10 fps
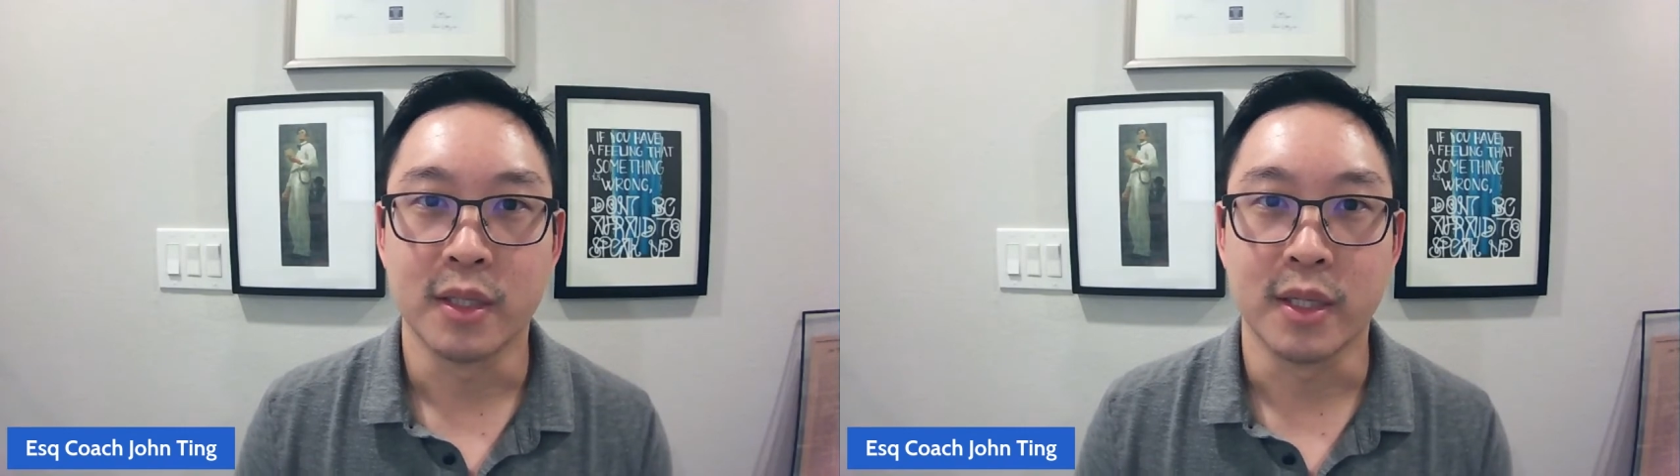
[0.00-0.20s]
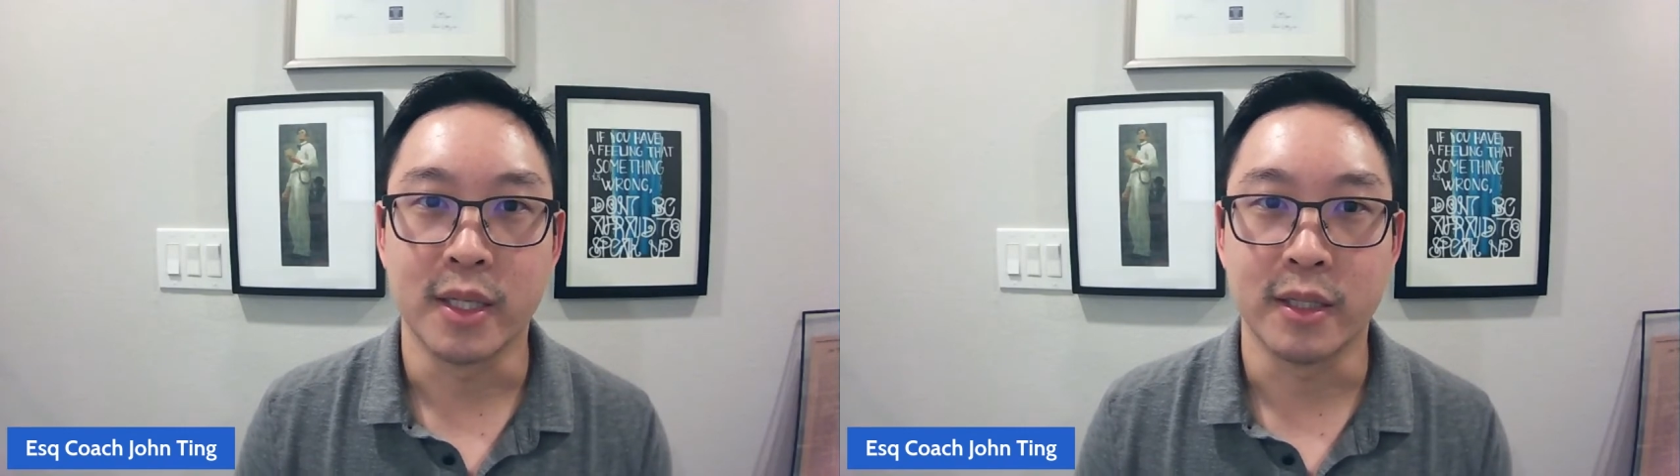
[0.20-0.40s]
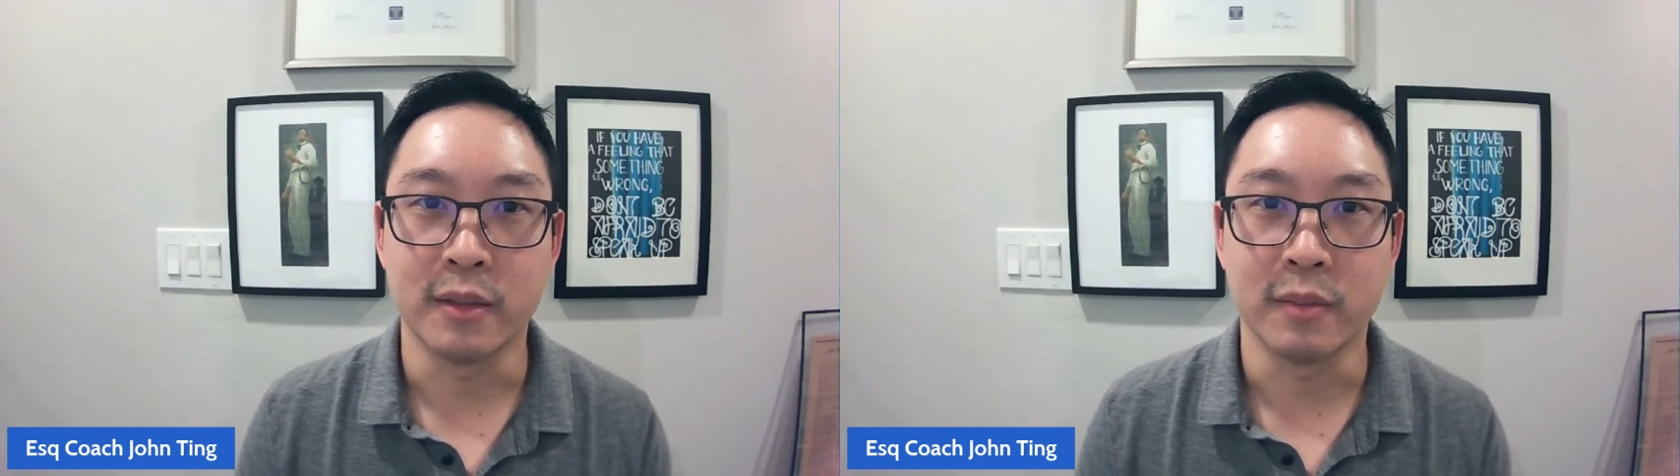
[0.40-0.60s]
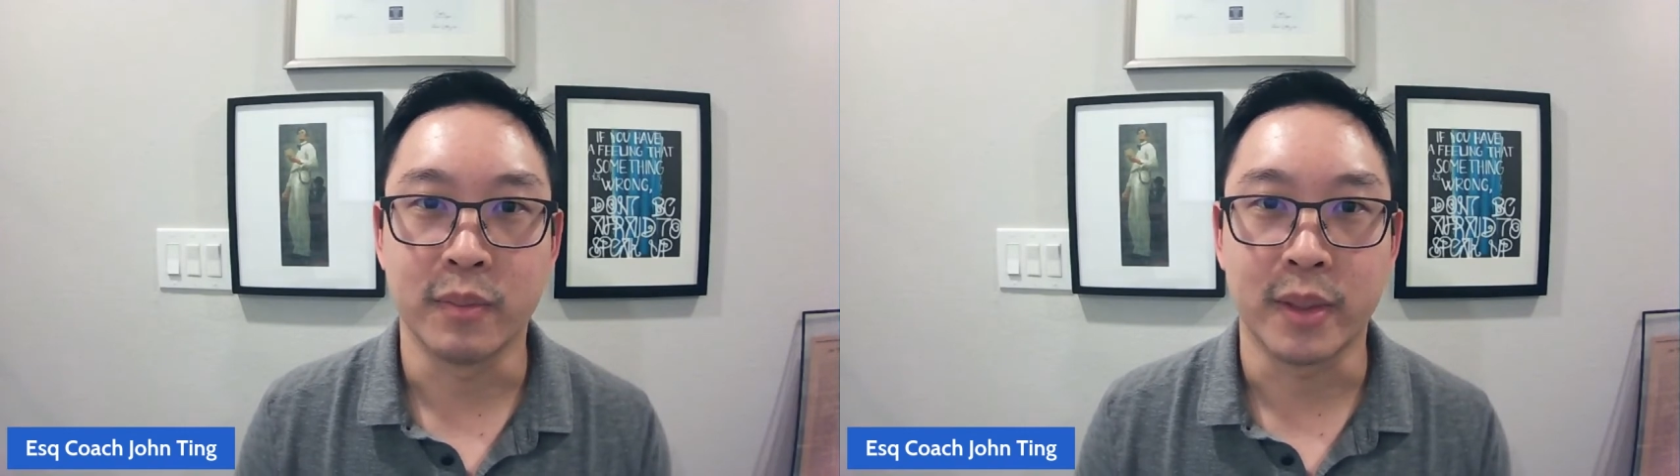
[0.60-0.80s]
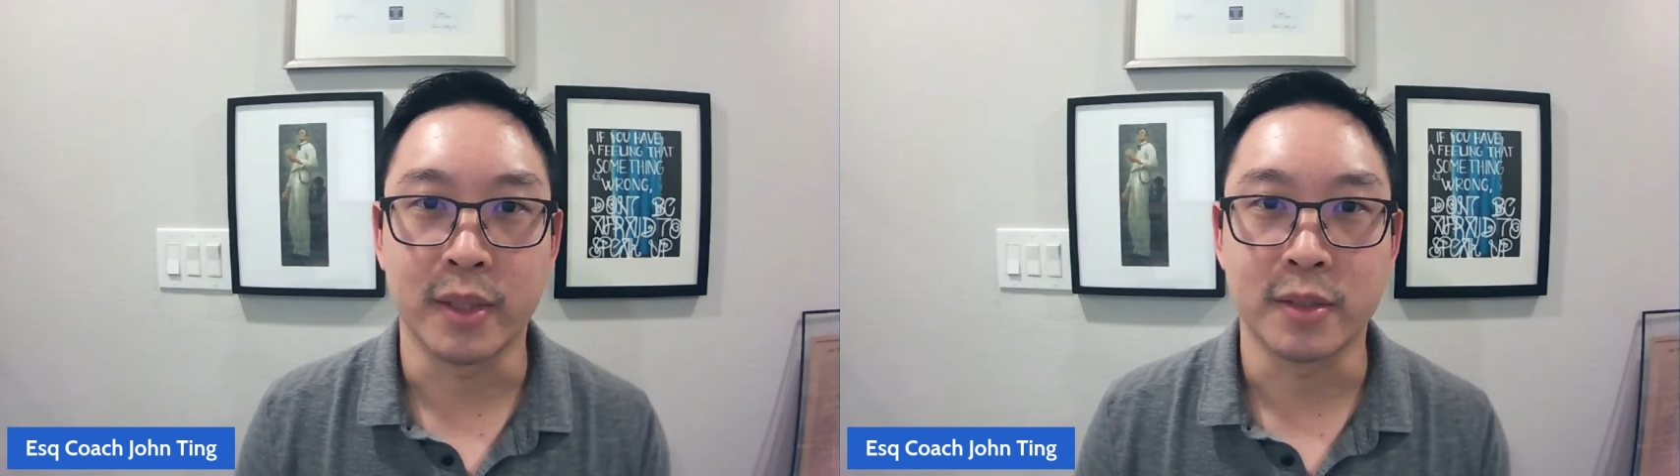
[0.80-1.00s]
And
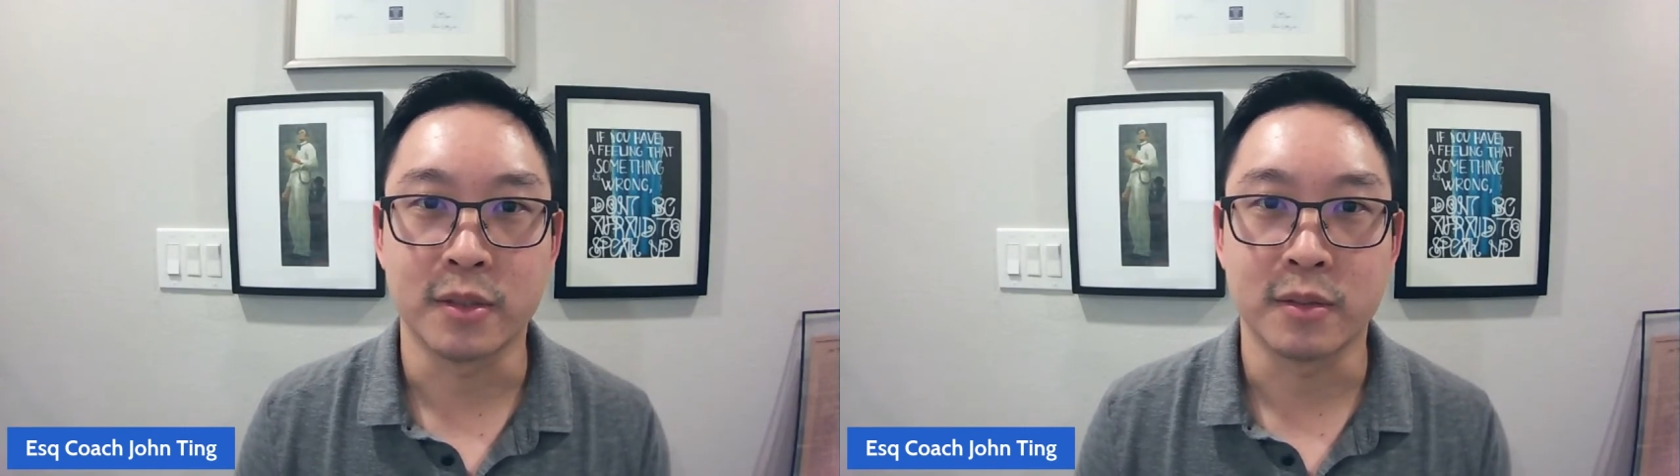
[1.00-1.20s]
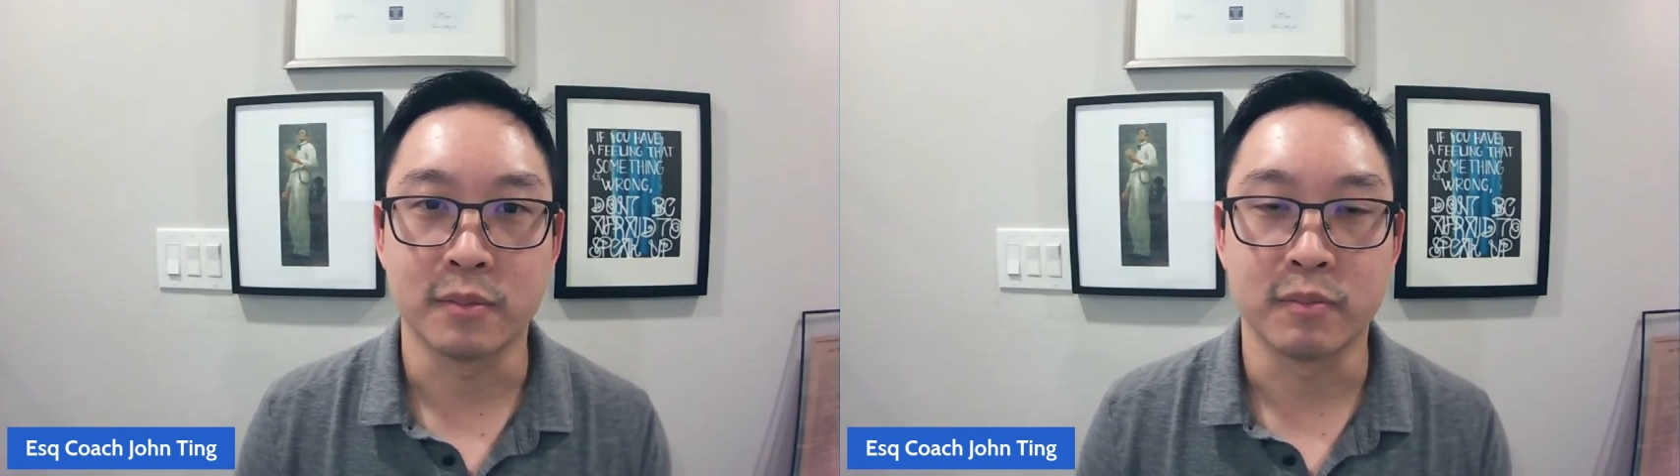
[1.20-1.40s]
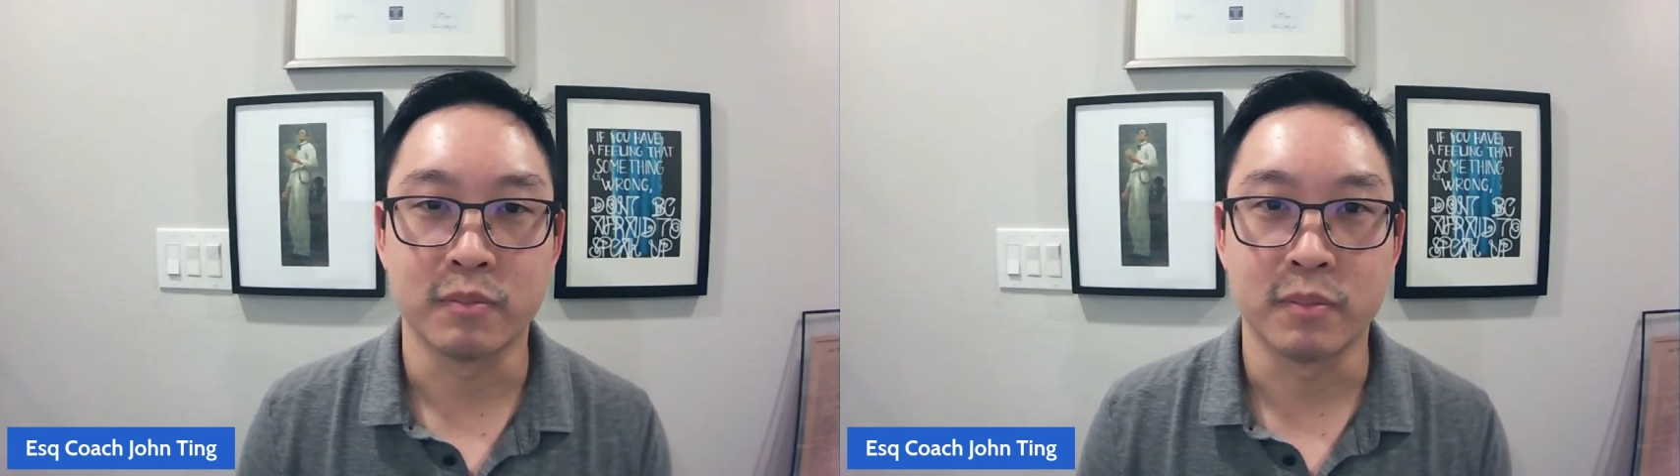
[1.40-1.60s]
because,